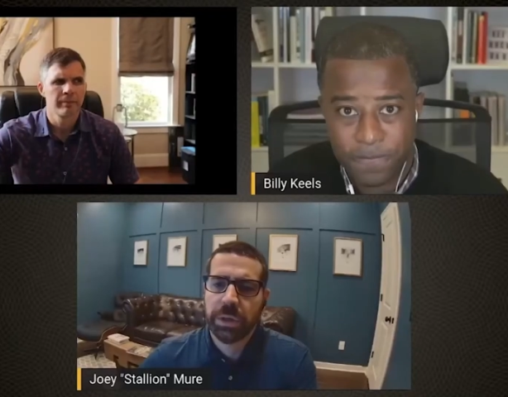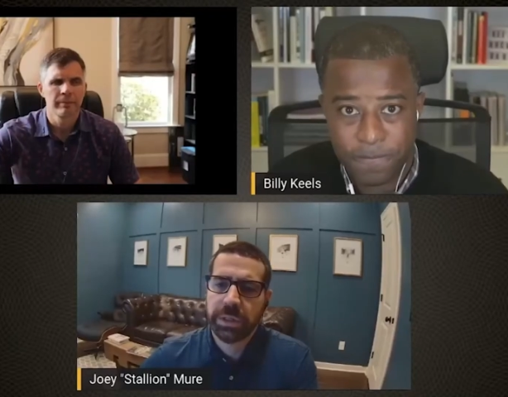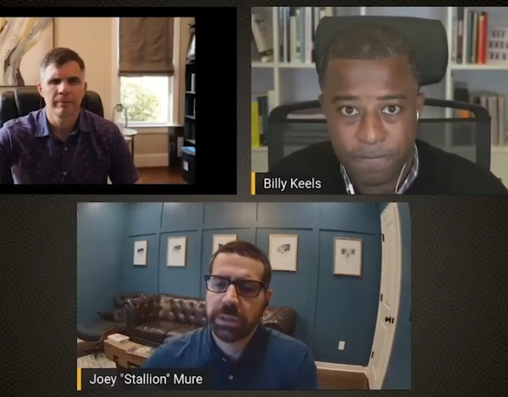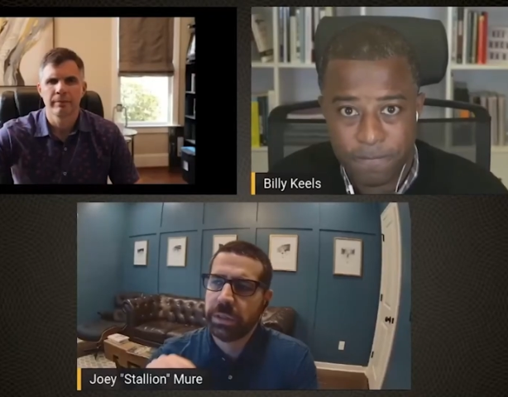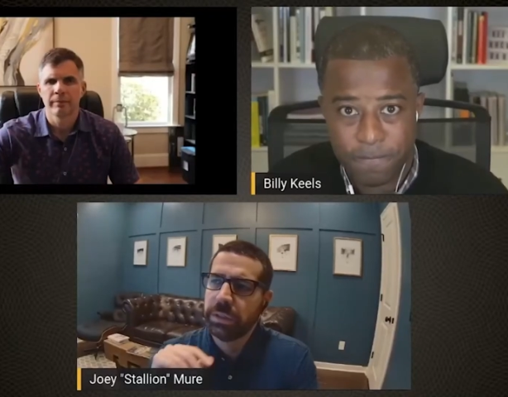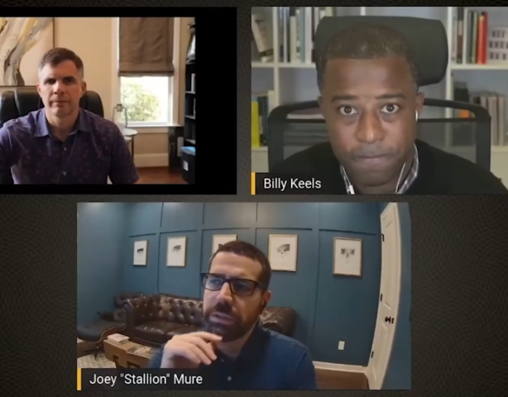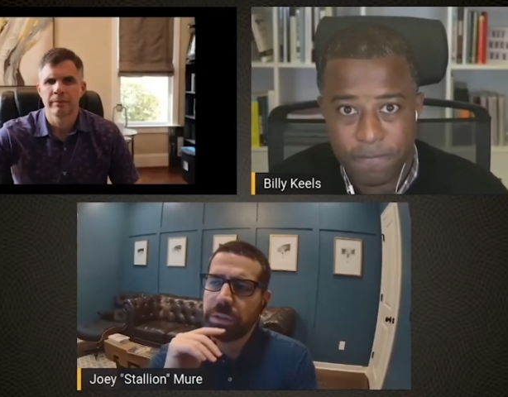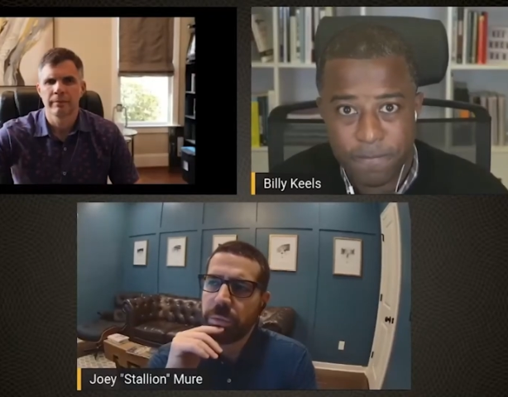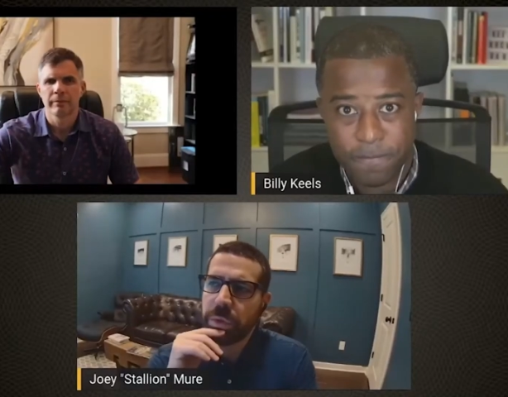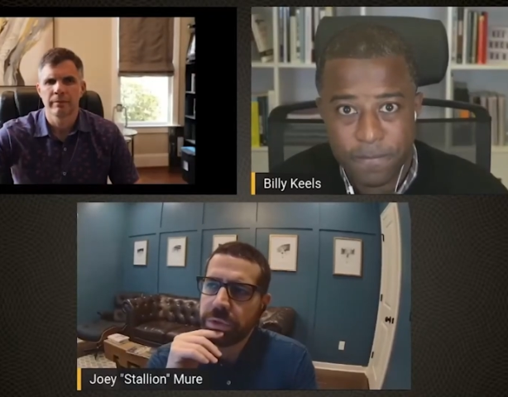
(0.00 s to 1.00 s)
Speaker 1: and
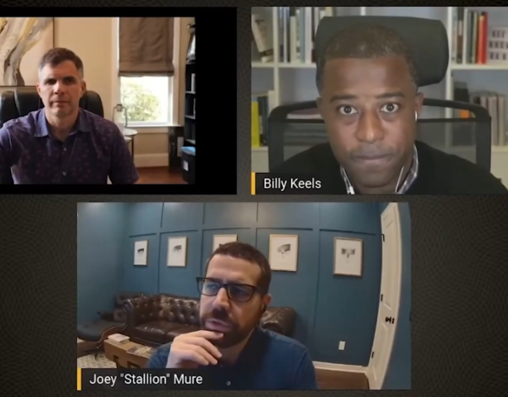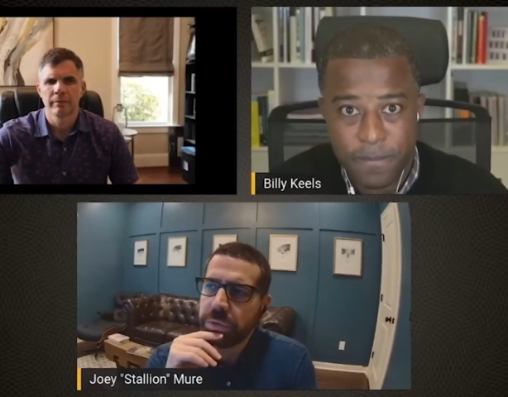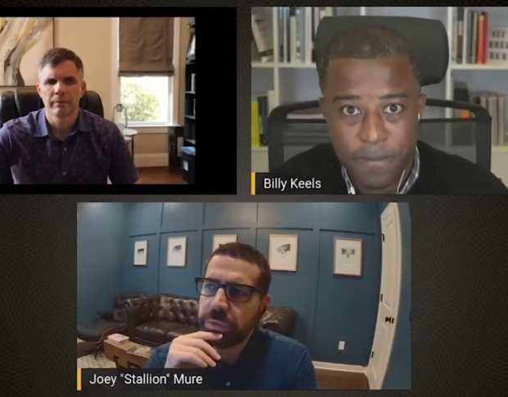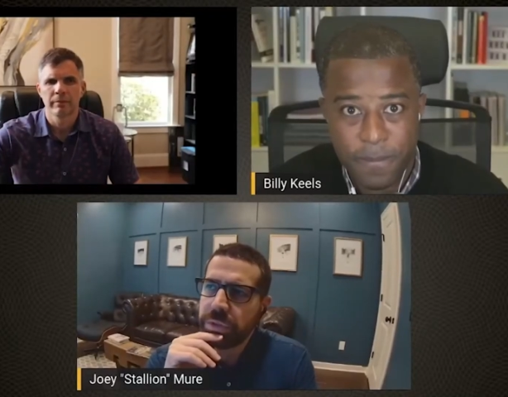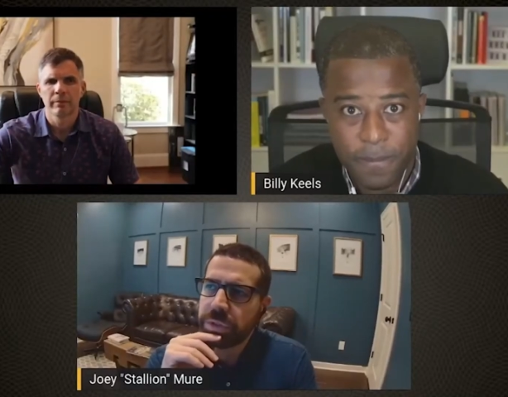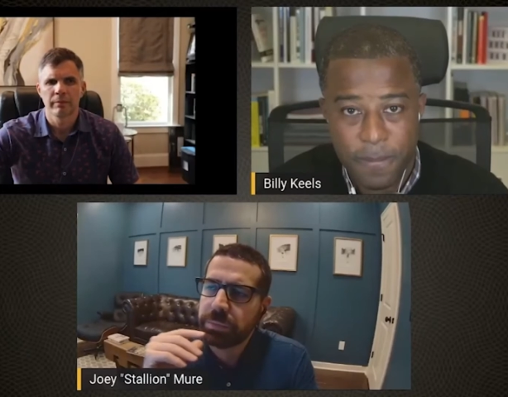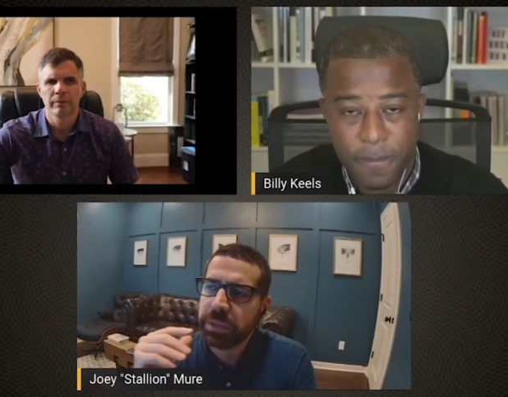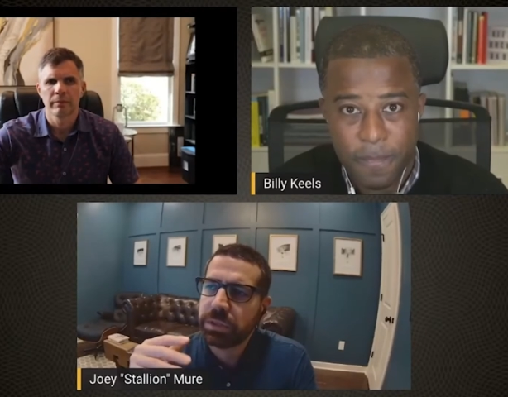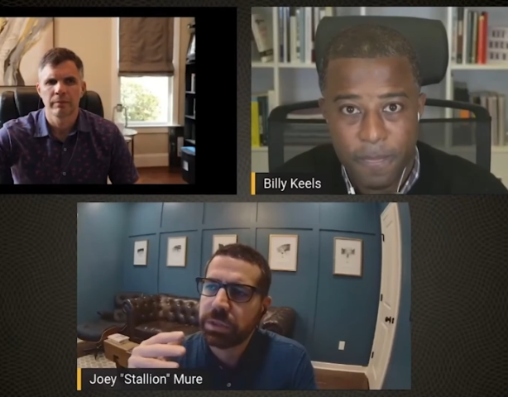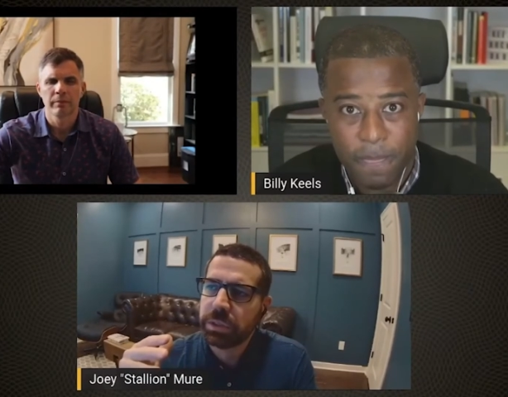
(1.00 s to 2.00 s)
so what you just
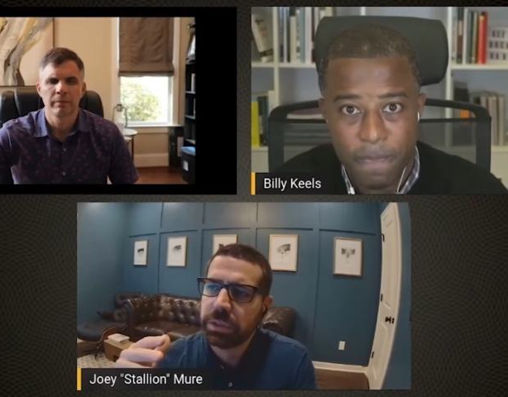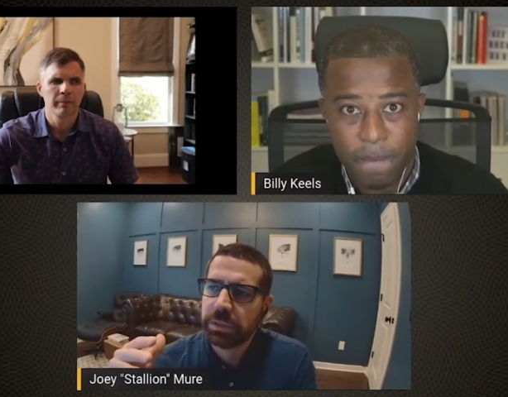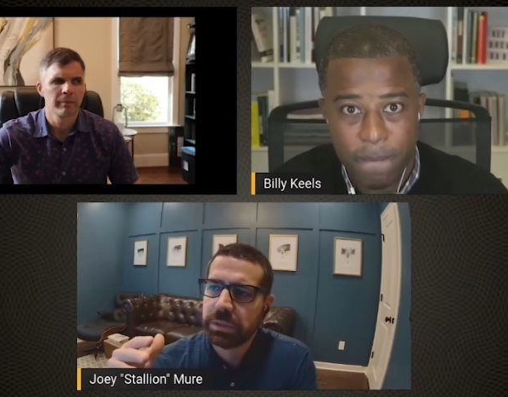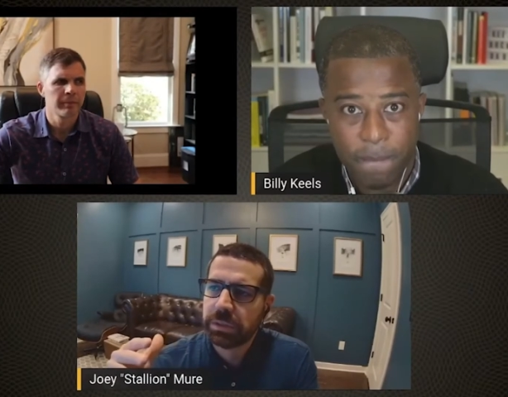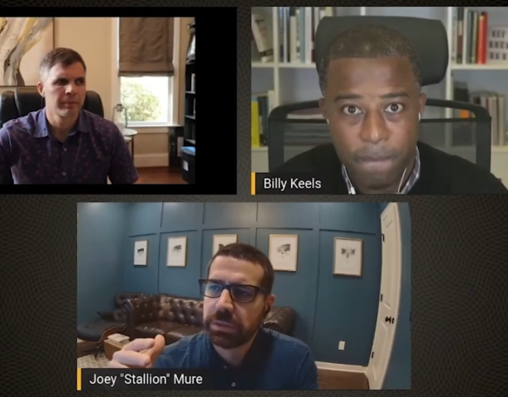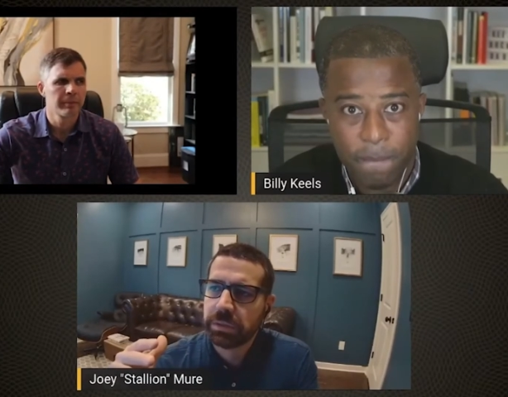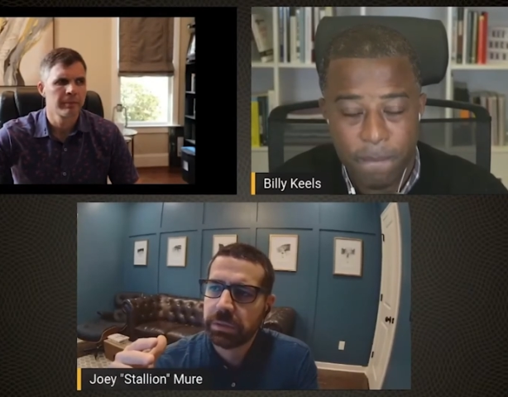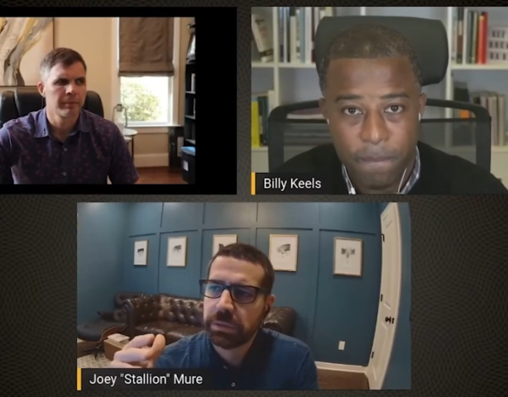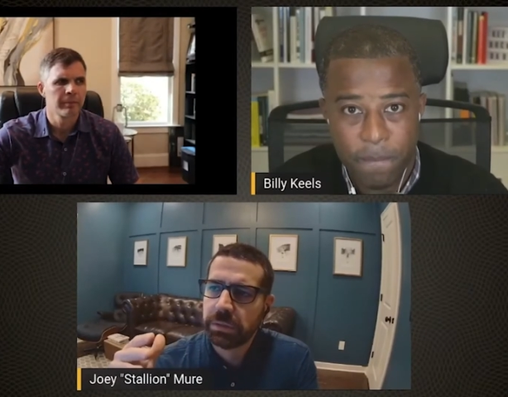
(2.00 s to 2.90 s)
mentioned is